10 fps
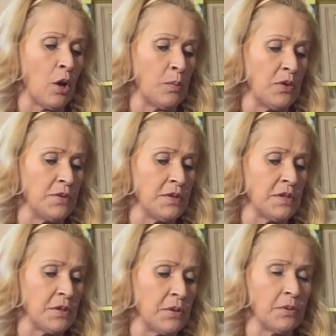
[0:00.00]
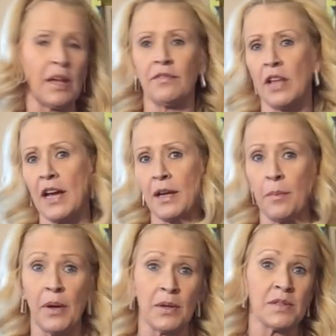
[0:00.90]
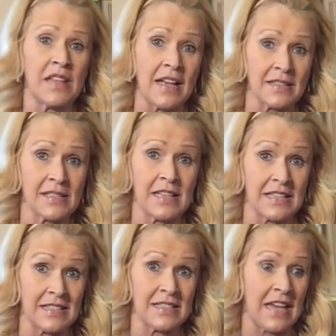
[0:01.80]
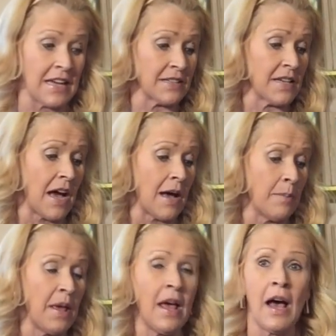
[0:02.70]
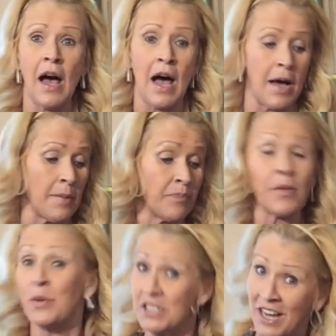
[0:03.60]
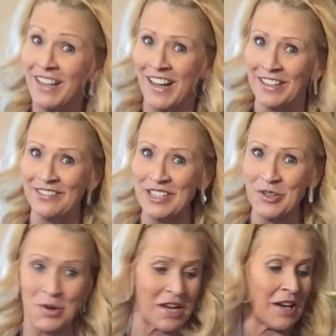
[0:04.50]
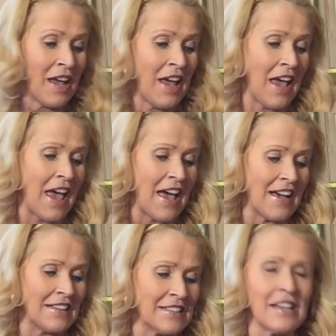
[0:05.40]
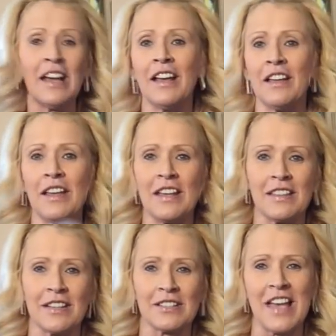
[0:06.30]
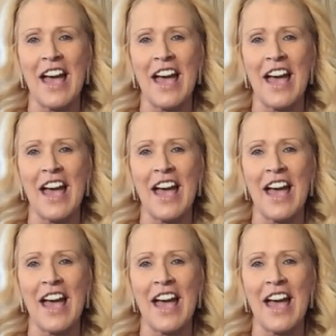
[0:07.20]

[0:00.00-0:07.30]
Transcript: Hope you do too. Love Lyon and Post. That's the tank top, um, which I kind of enjoyed. And there's